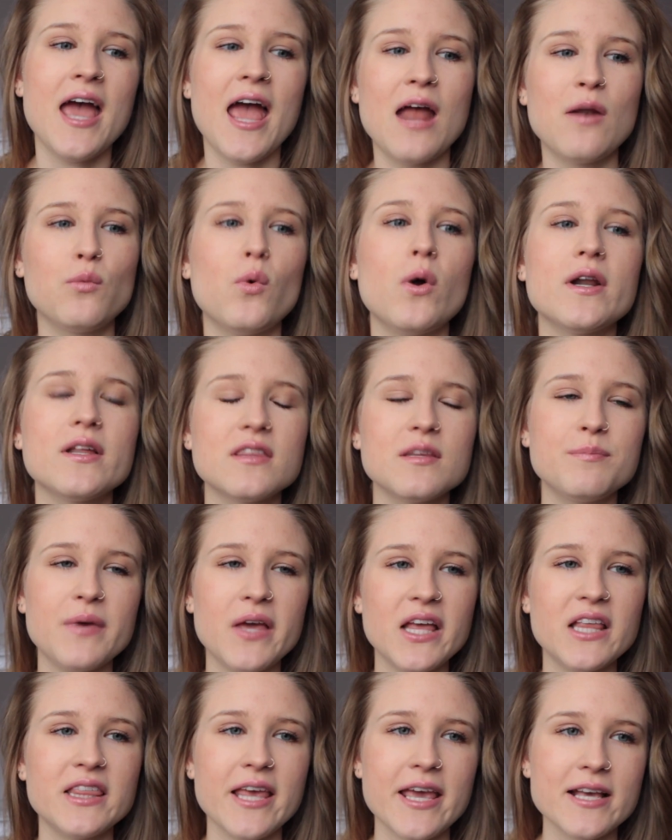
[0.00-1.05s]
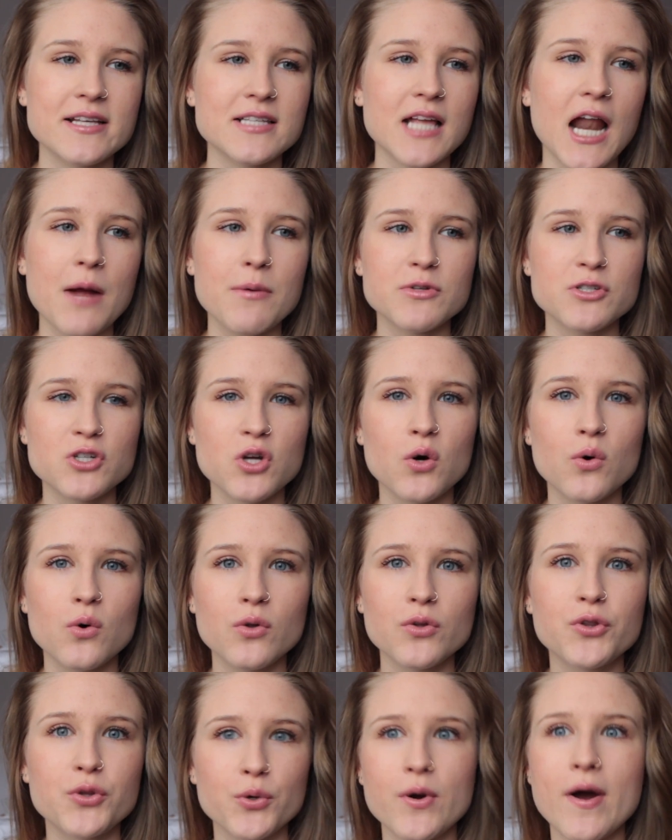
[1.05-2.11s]
And one of the big things that I was
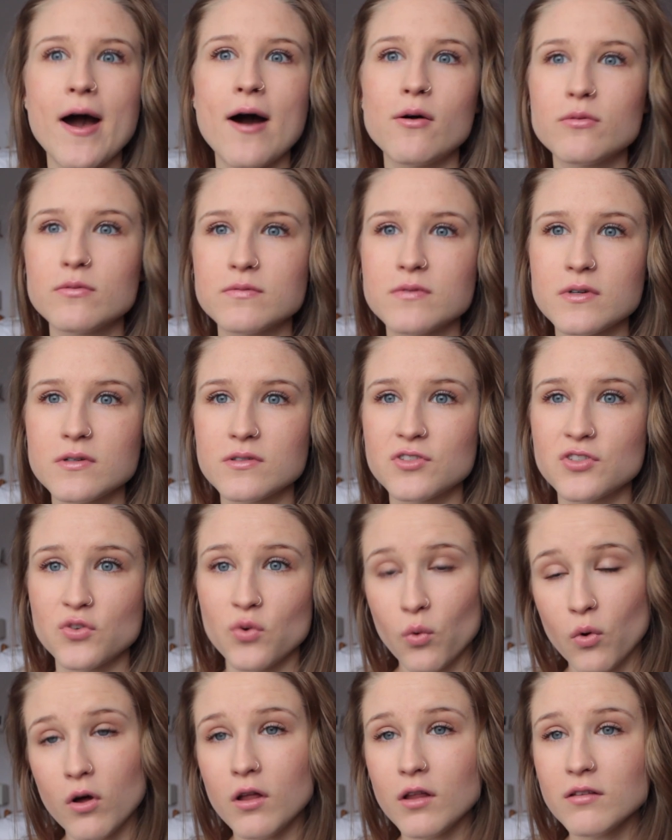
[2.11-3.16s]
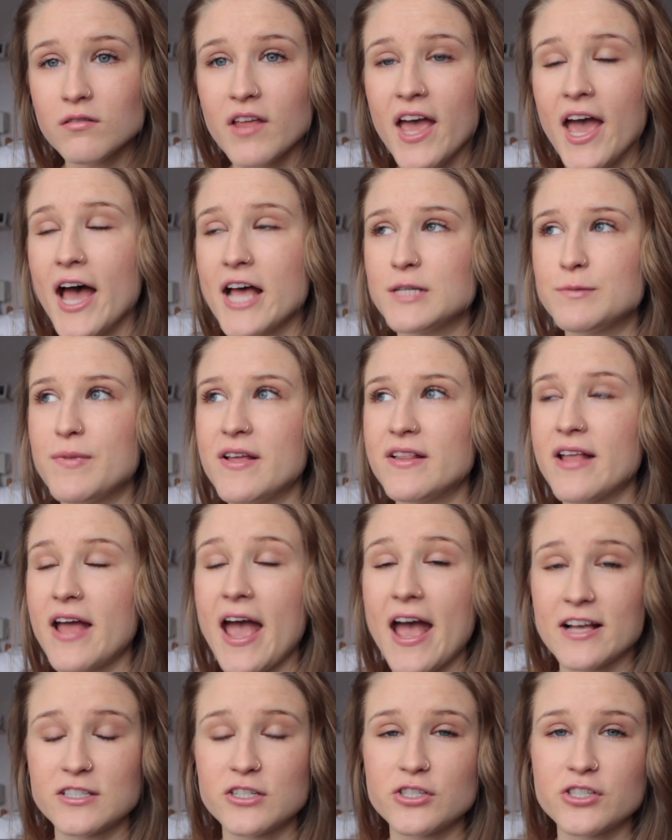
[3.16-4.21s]
told throughout school has been
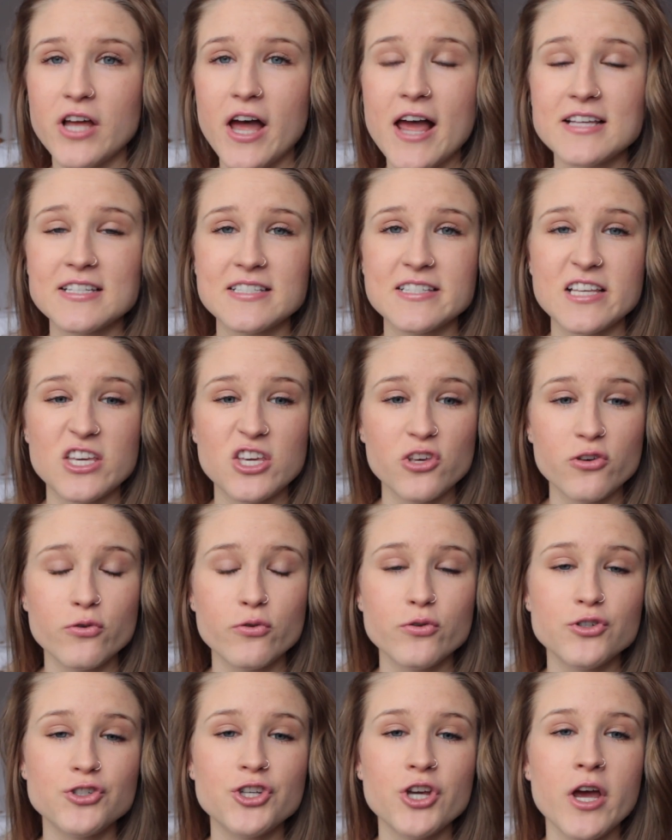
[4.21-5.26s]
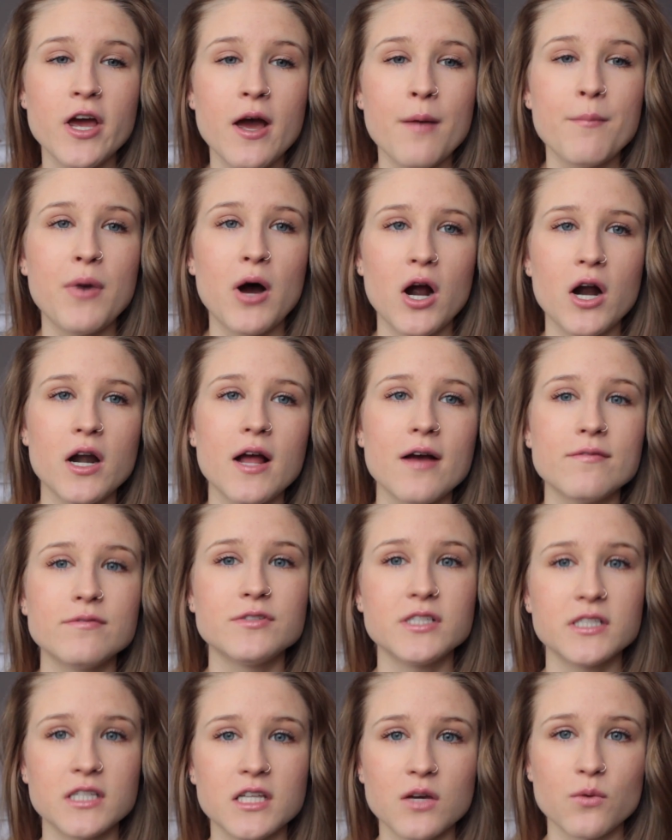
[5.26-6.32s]
that exercise is a huge part
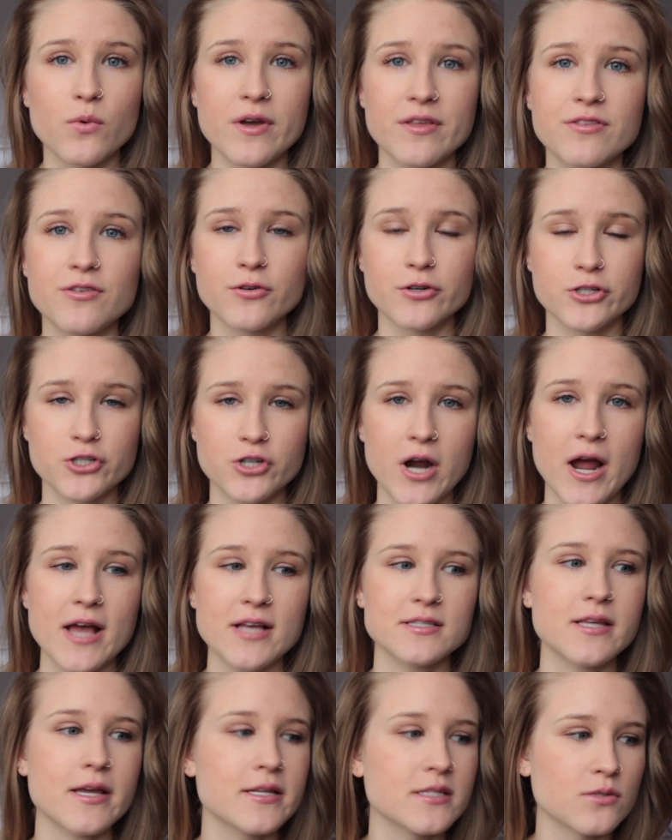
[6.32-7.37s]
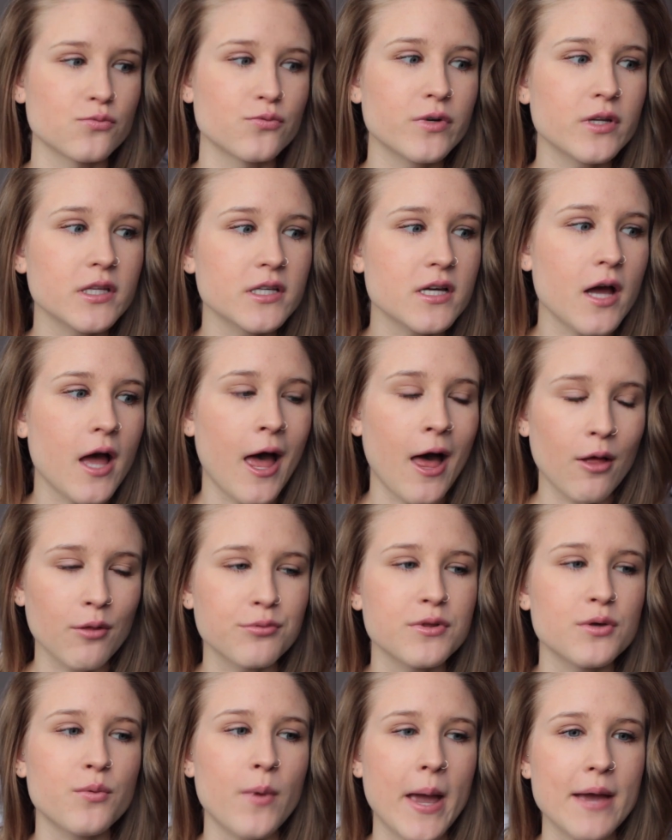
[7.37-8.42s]
of dealing with your stress. It's a really
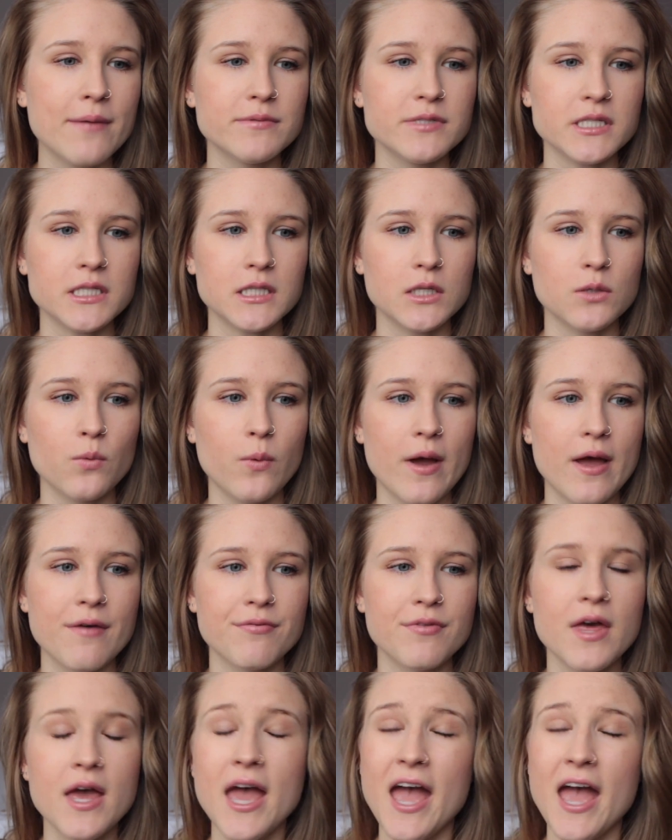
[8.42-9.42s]
healthy way of dealing with